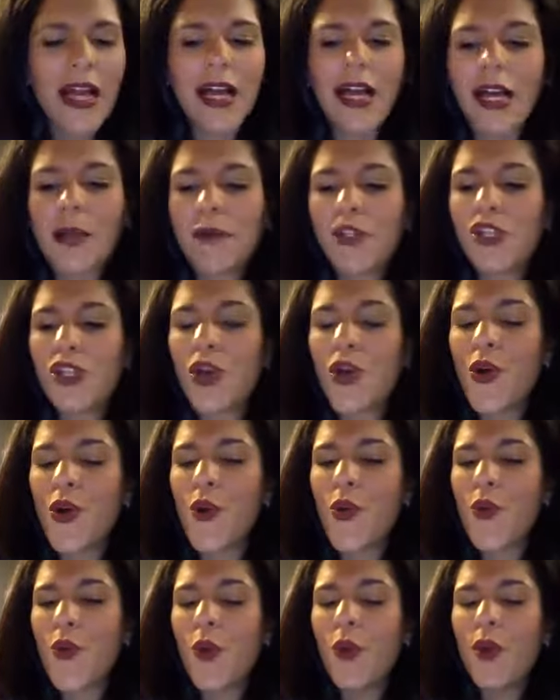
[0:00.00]

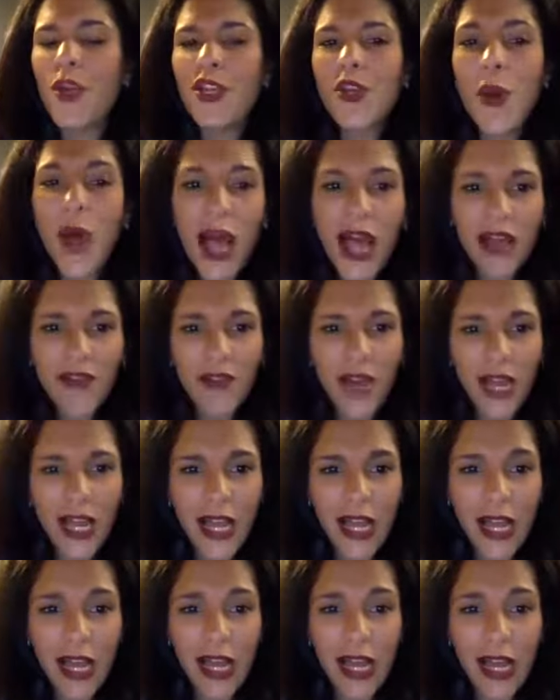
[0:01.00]
So when you have
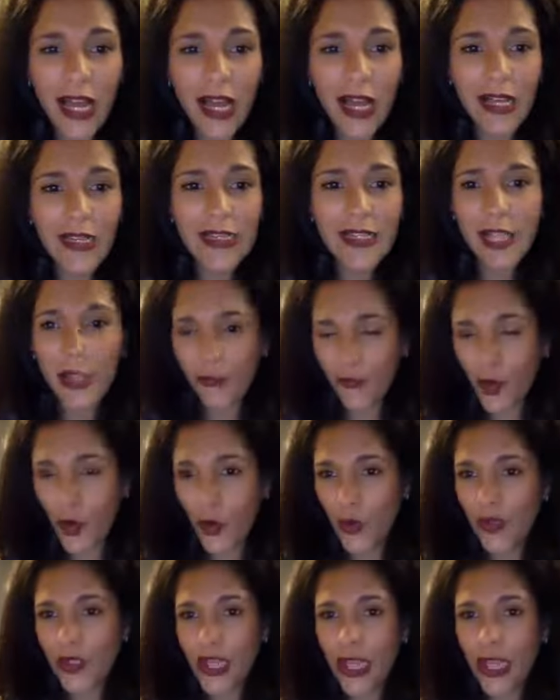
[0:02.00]
a set of goals,